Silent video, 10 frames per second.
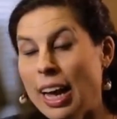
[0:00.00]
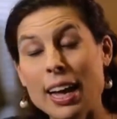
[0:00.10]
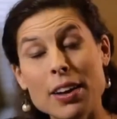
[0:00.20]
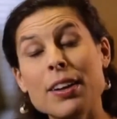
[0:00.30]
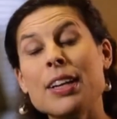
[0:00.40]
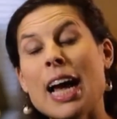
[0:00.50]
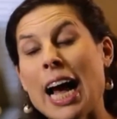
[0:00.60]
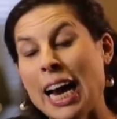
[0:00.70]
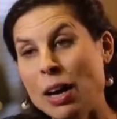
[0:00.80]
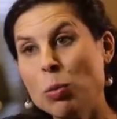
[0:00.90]
an
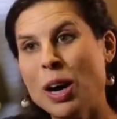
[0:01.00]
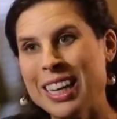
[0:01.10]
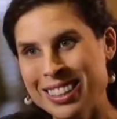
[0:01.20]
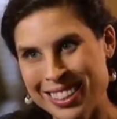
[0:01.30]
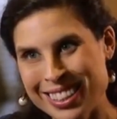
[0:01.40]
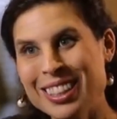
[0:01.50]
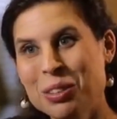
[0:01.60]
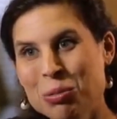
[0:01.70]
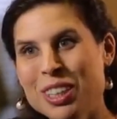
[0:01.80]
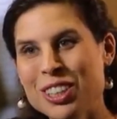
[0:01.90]
Alawite
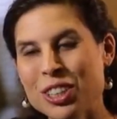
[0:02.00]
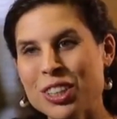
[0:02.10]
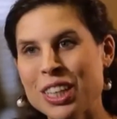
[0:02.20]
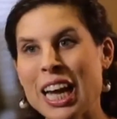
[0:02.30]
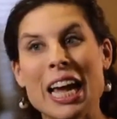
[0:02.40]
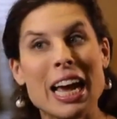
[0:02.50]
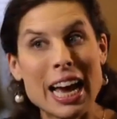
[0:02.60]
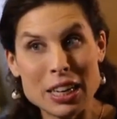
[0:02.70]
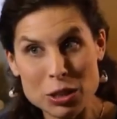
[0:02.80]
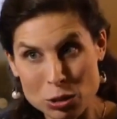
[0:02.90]
region,
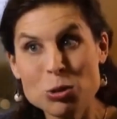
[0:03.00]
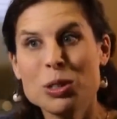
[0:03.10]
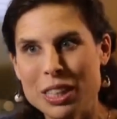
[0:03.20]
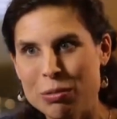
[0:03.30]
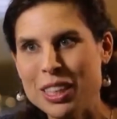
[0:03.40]
and a Sunni